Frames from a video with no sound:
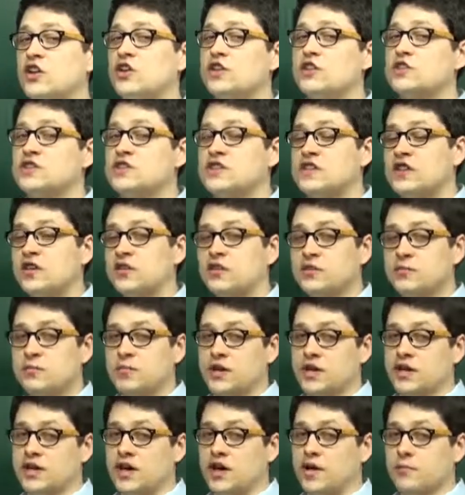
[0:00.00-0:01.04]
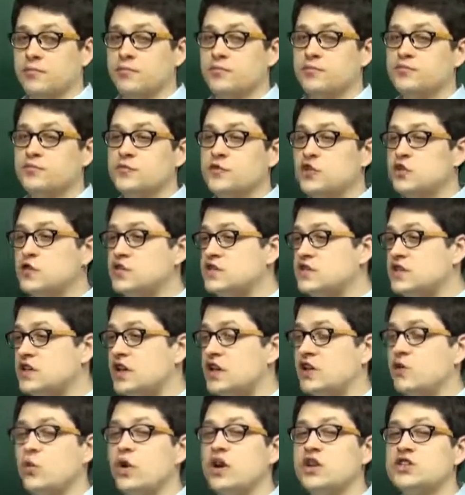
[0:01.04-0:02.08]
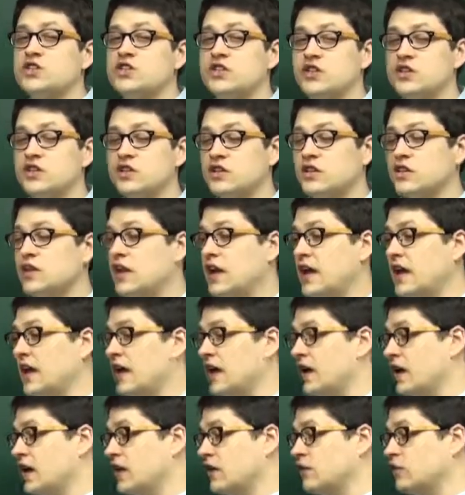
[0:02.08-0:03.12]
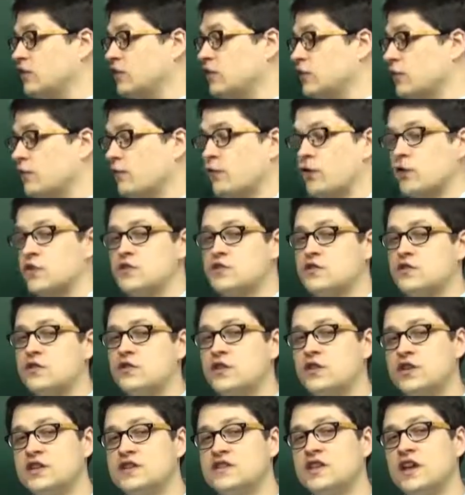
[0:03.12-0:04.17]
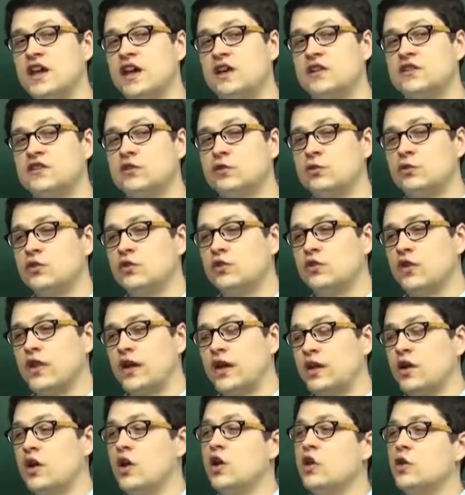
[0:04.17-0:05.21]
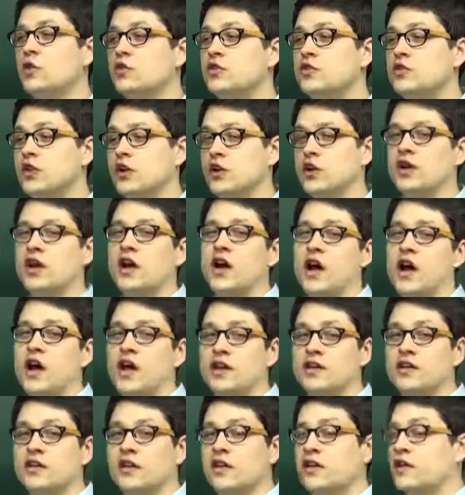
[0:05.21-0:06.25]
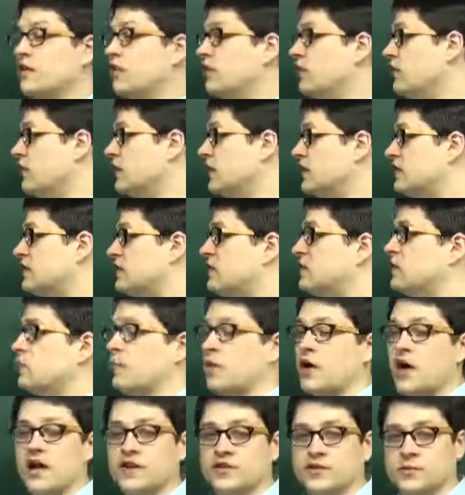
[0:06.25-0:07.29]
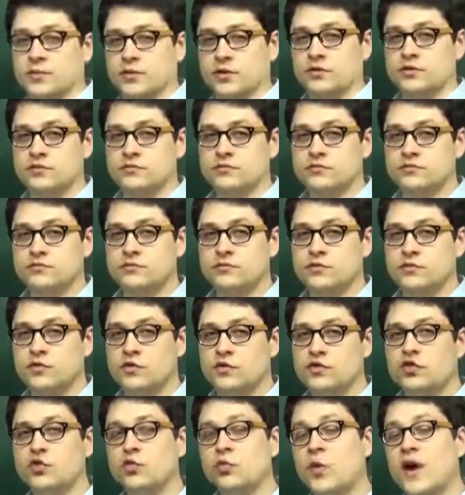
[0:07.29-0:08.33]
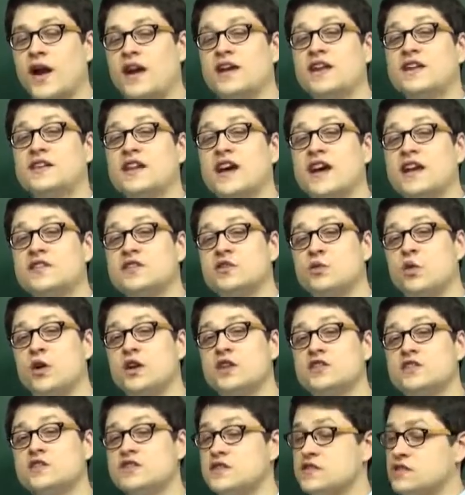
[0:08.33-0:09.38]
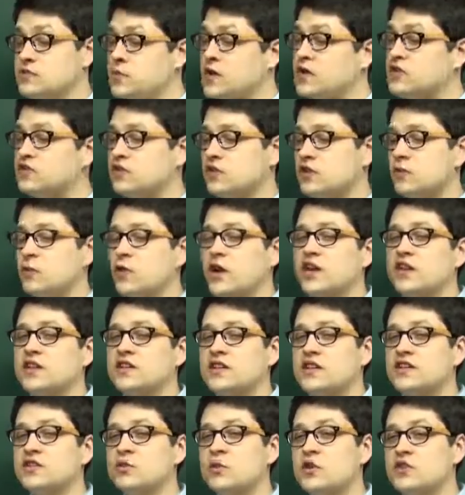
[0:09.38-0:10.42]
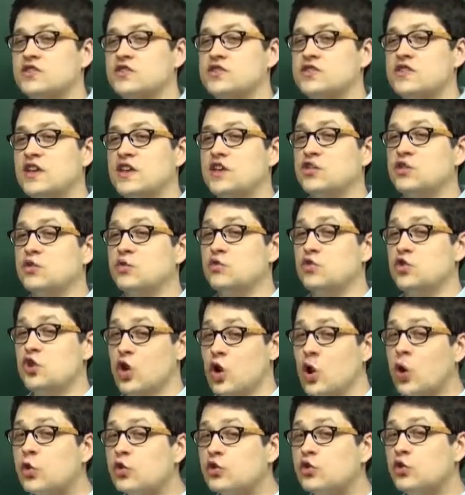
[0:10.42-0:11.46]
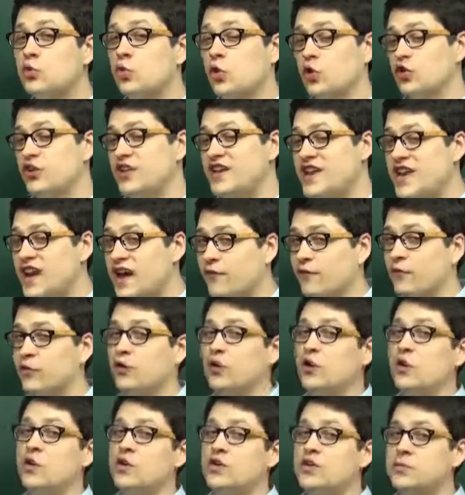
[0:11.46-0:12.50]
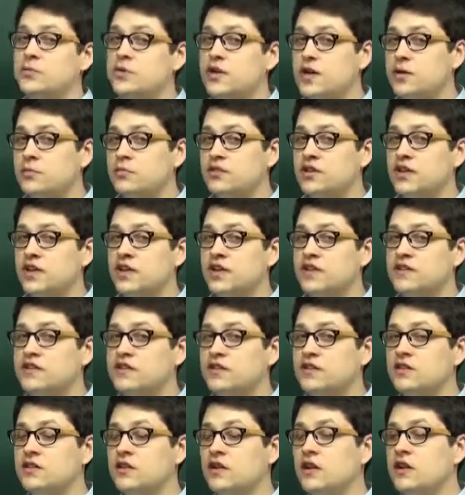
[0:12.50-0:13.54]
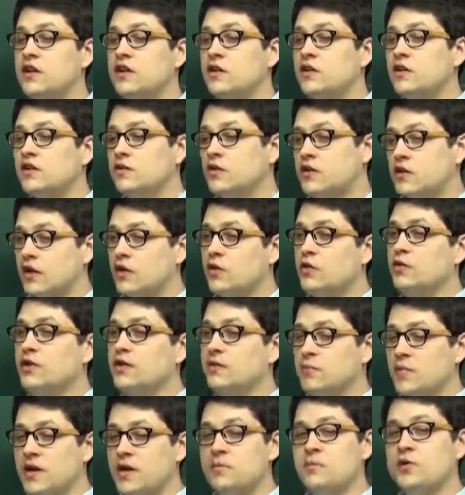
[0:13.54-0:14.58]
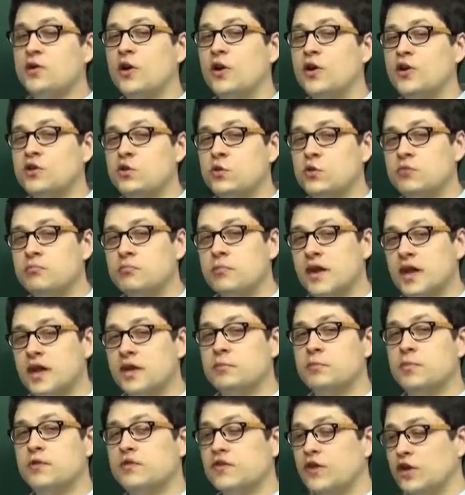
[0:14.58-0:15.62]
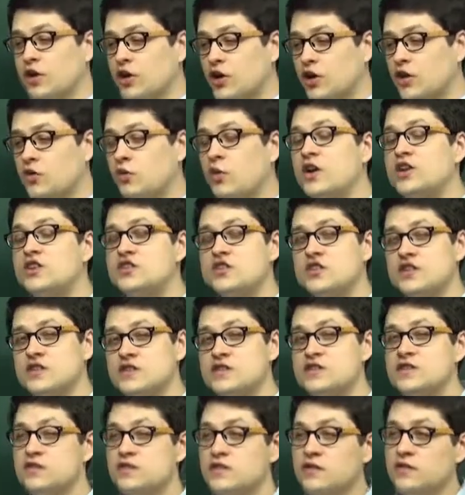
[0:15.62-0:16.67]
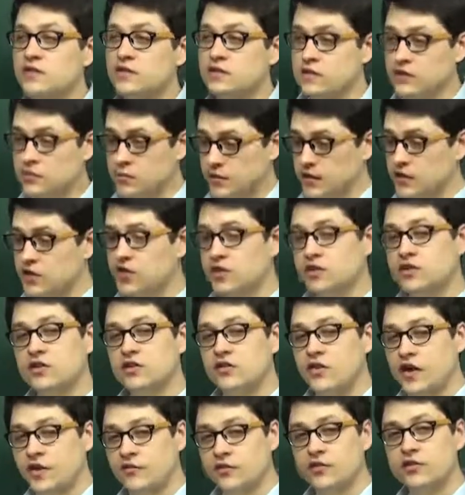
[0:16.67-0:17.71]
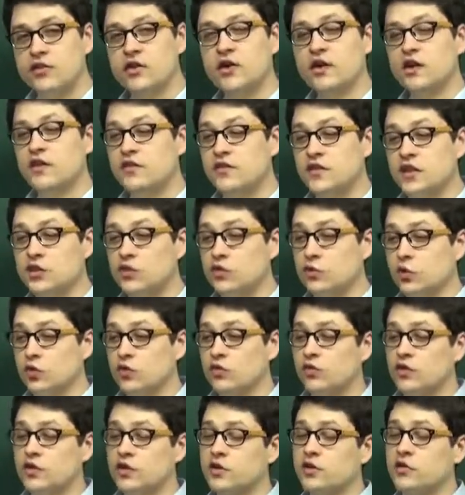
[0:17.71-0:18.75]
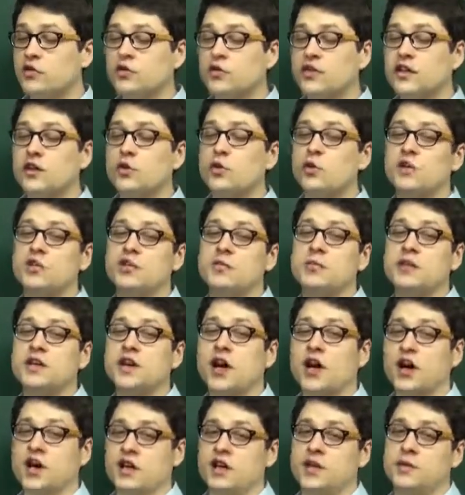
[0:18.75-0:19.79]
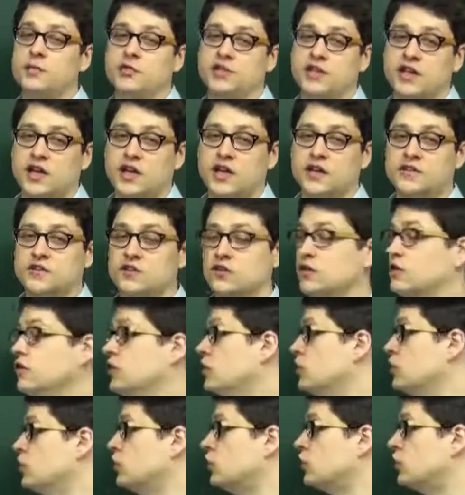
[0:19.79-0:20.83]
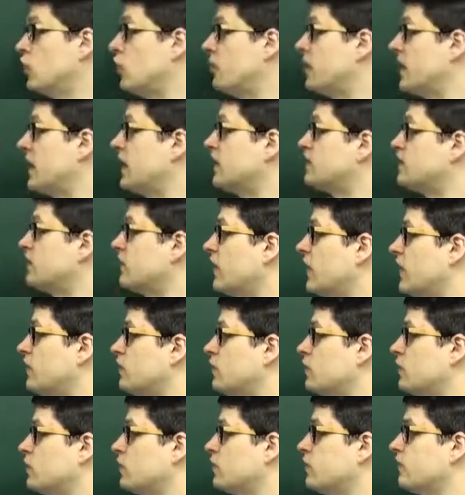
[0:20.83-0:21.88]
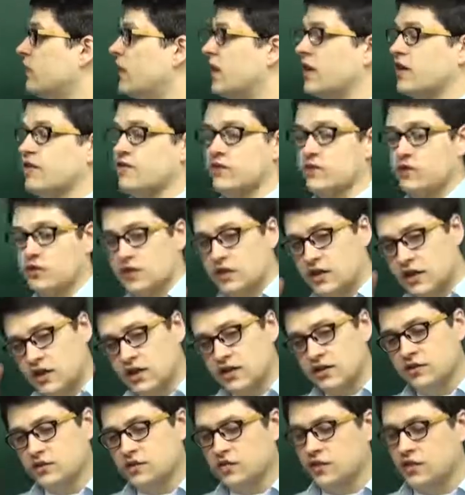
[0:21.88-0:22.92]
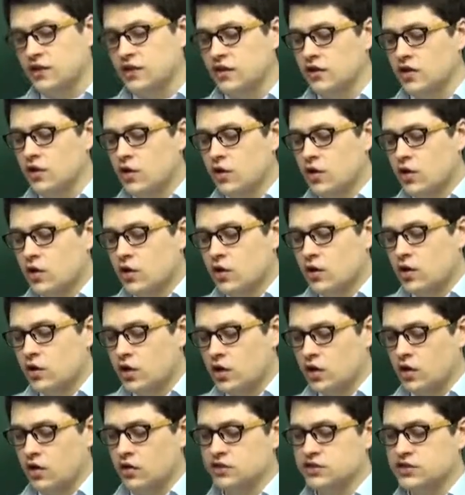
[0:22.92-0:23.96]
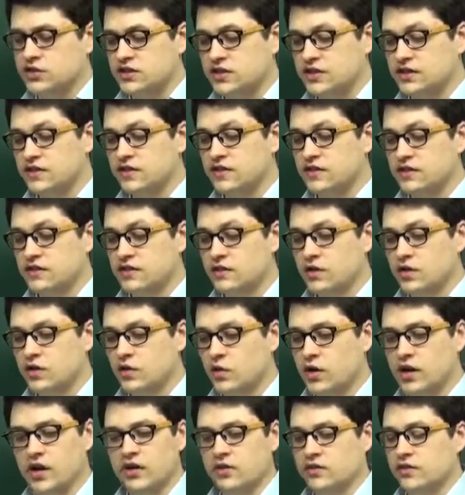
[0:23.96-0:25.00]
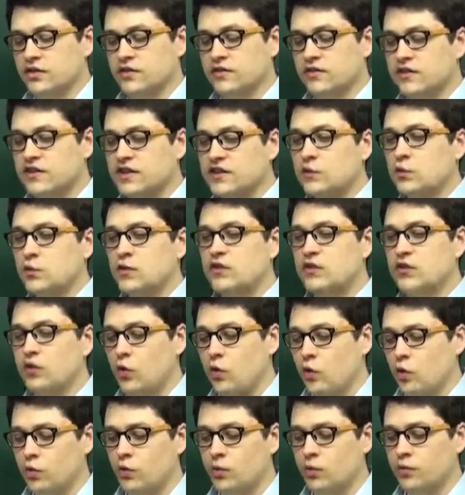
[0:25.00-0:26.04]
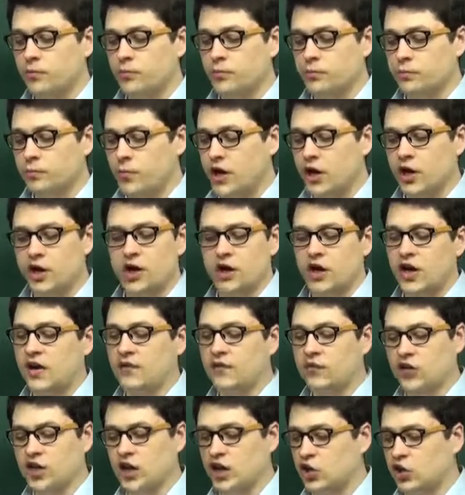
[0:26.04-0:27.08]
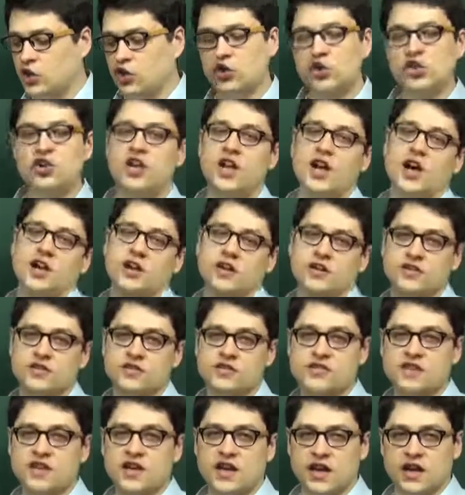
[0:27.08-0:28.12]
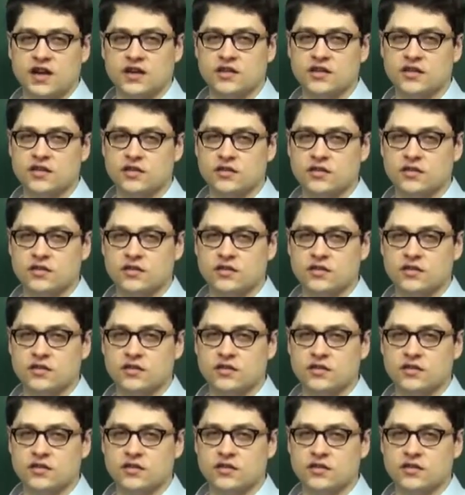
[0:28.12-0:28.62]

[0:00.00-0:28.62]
good skill to pick up. You see a question, and your first 30 seconds through, you're like, Dear God, this is impossible. To recognize questions, especially recognize questions that you know you are never going to be able to answer. Now, it might be hard to admit, but there are questions, depending on your level, that you are literally going to be unable to answer. You go back to line 45, you look at it, and you're like, oh, geez, I don't need, this was the whole paragraph that I could not understand